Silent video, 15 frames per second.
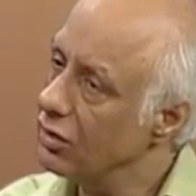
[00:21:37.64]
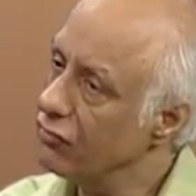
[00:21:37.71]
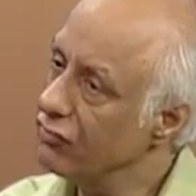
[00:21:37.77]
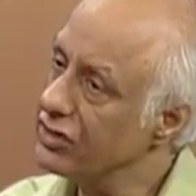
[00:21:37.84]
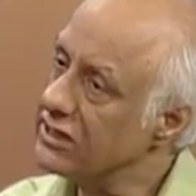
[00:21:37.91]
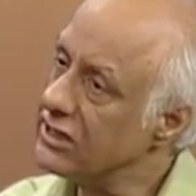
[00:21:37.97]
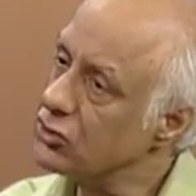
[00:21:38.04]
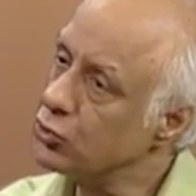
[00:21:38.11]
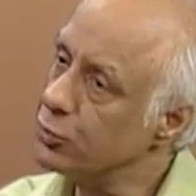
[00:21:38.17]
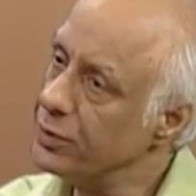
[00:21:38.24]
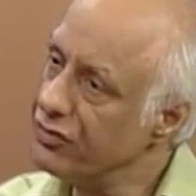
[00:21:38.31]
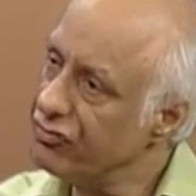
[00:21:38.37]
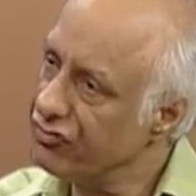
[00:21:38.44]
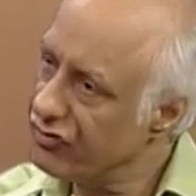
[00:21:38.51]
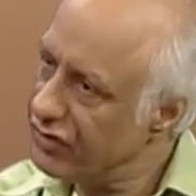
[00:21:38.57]
which has to
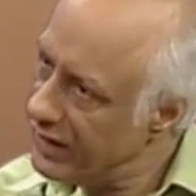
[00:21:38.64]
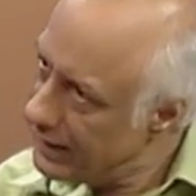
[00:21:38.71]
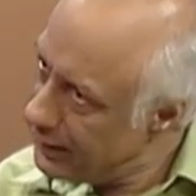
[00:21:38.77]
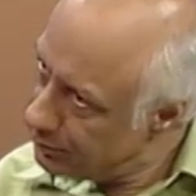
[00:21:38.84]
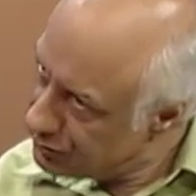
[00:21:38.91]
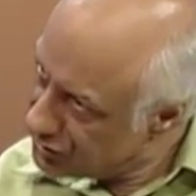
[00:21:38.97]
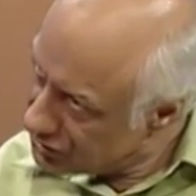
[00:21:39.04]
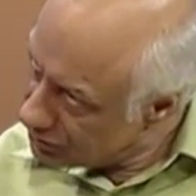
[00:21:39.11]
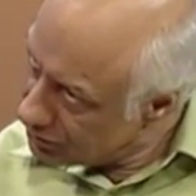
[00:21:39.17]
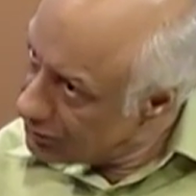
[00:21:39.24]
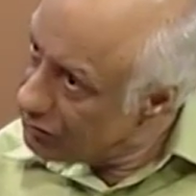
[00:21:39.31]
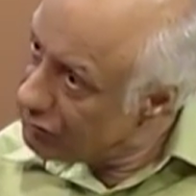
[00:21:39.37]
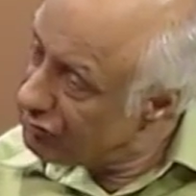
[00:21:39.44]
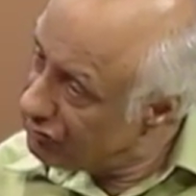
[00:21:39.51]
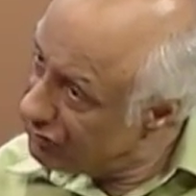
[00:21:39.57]
be framed
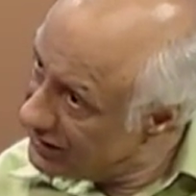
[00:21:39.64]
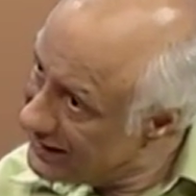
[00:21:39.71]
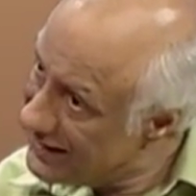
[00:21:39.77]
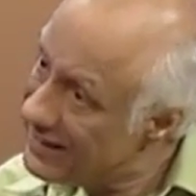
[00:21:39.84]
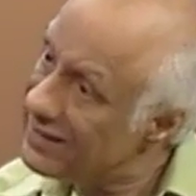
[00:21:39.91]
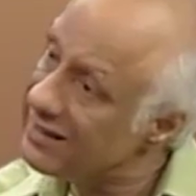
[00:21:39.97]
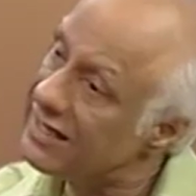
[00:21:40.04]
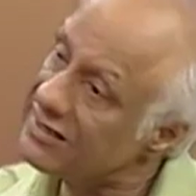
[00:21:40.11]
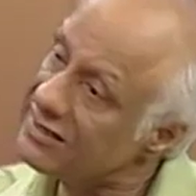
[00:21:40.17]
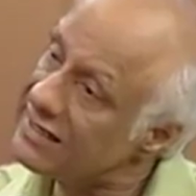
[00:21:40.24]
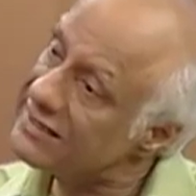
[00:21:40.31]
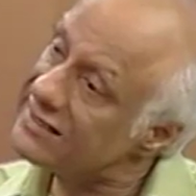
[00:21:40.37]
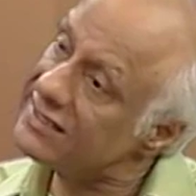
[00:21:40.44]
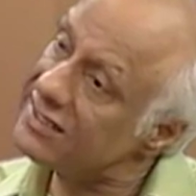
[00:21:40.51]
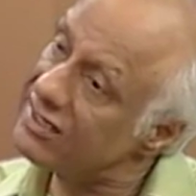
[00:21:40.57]
within that
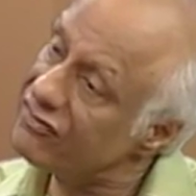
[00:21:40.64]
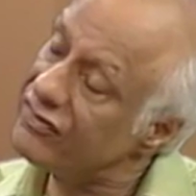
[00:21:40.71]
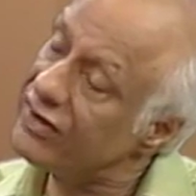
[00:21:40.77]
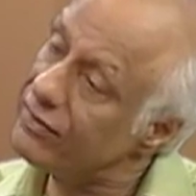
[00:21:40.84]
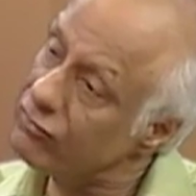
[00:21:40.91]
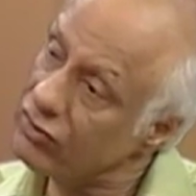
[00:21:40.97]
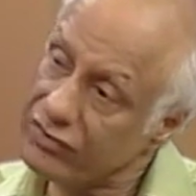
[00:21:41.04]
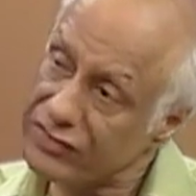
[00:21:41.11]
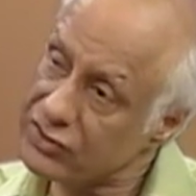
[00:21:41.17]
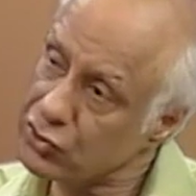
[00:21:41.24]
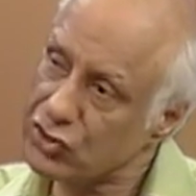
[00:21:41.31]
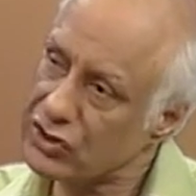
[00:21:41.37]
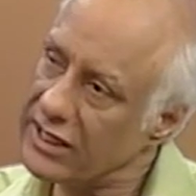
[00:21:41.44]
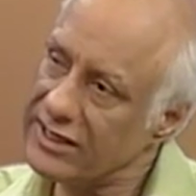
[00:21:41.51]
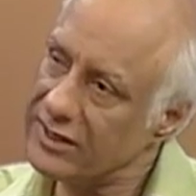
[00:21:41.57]
ethical framework which
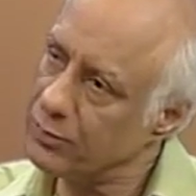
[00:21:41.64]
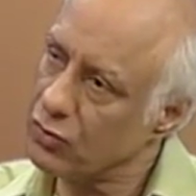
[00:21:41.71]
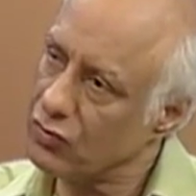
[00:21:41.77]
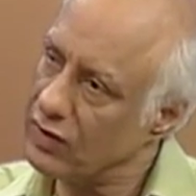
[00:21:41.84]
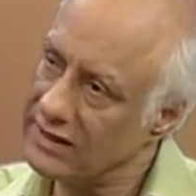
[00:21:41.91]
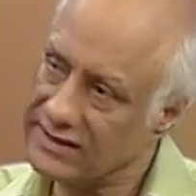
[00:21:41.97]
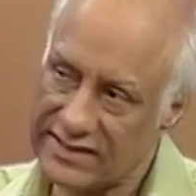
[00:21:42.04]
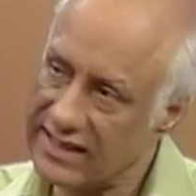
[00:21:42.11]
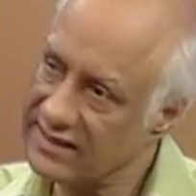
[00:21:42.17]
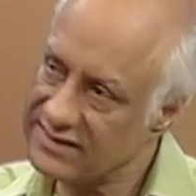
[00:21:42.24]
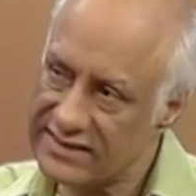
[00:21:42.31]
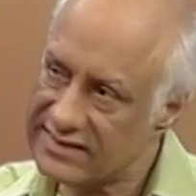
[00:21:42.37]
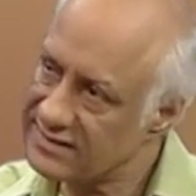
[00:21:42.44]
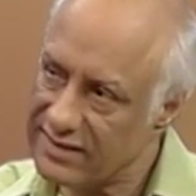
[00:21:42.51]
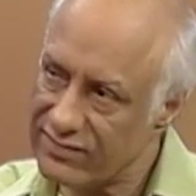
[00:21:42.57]
society provides.
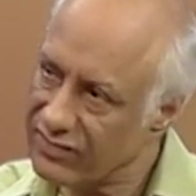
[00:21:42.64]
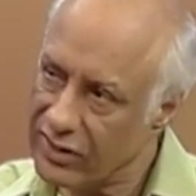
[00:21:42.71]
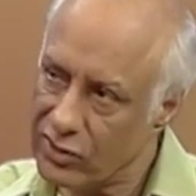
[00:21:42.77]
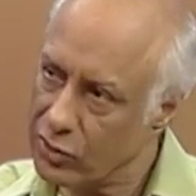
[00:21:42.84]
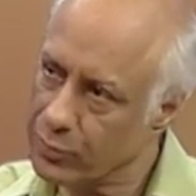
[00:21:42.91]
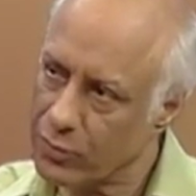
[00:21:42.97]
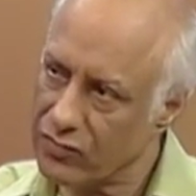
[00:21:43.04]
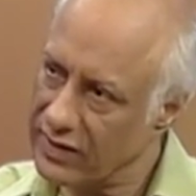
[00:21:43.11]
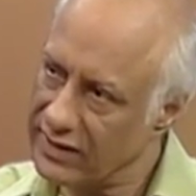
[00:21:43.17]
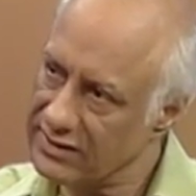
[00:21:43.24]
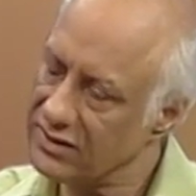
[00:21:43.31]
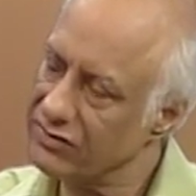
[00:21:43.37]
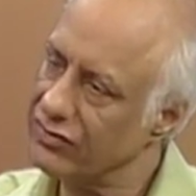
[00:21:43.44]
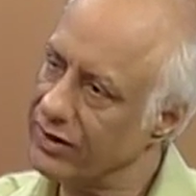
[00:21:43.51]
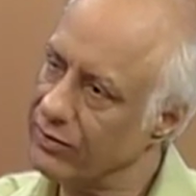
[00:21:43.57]
Science itself cannot
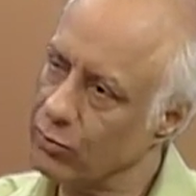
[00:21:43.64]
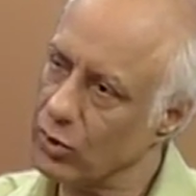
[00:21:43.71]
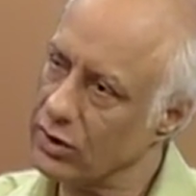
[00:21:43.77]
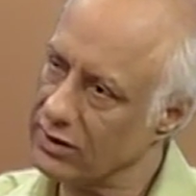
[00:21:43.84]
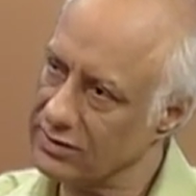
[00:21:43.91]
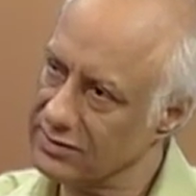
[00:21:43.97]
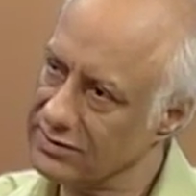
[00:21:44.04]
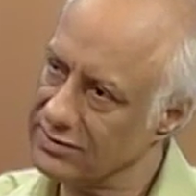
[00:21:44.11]
provide that framework.